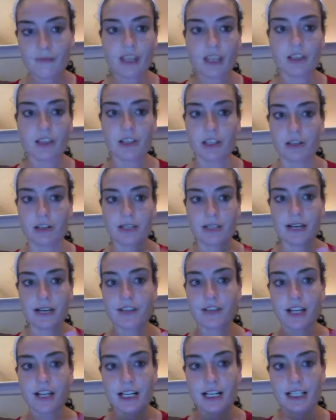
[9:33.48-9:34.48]
So
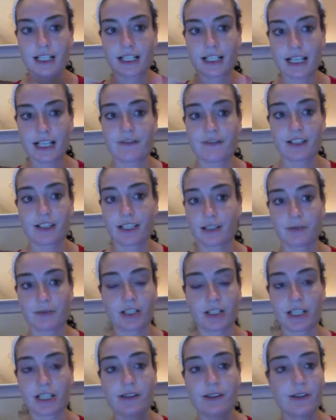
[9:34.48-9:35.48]
definitely contact every single
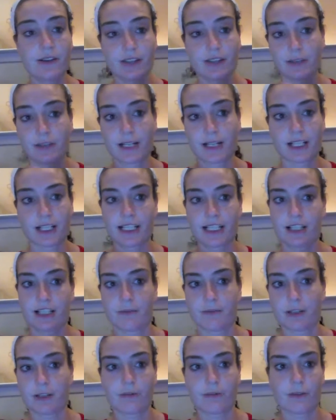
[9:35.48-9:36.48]
person, even if it's been on sale the
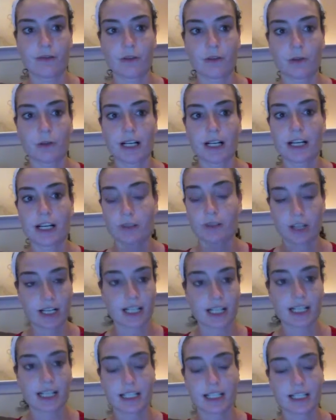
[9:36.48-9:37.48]
month before and you already
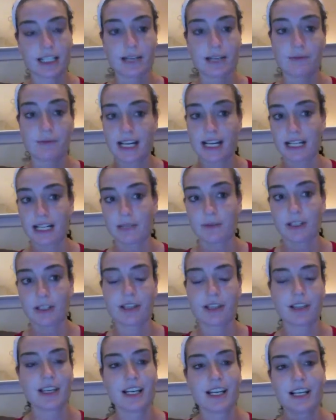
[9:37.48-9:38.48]
contacted them last
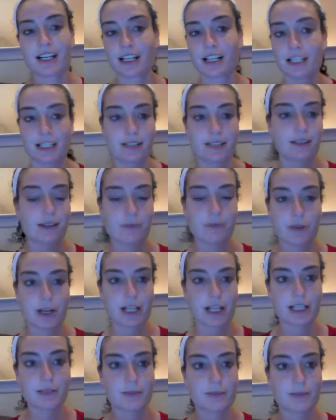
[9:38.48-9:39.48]
month, contact them the
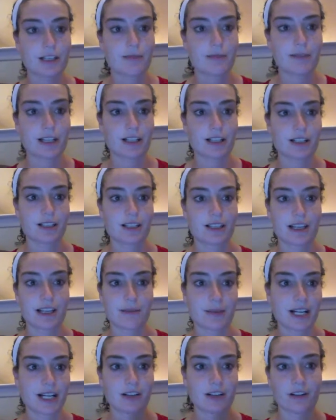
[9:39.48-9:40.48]
next month, because they
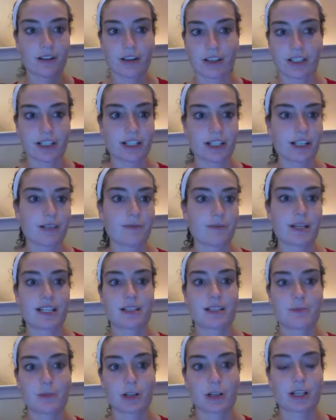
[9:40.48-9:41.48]
might all of a sudden, it
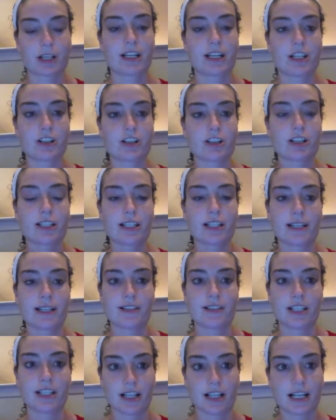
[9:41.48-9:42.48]
might spark an interest. And I've
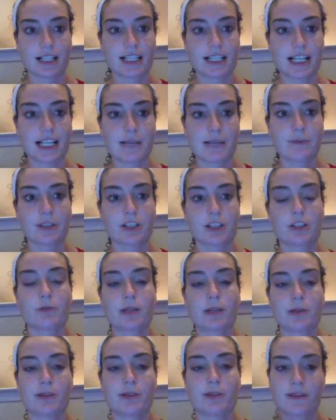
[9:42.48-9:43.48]
seen a lot of times, because
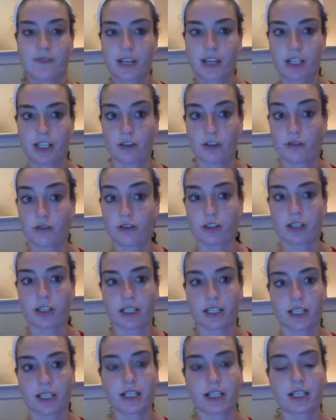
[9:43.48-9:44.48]
21 Day Fix usually
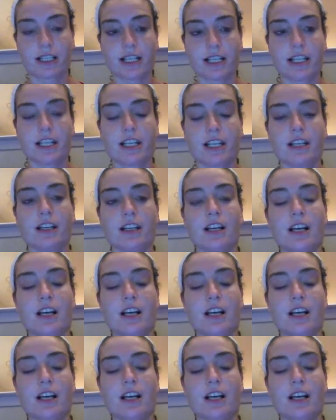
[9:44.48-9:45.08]
does get extended,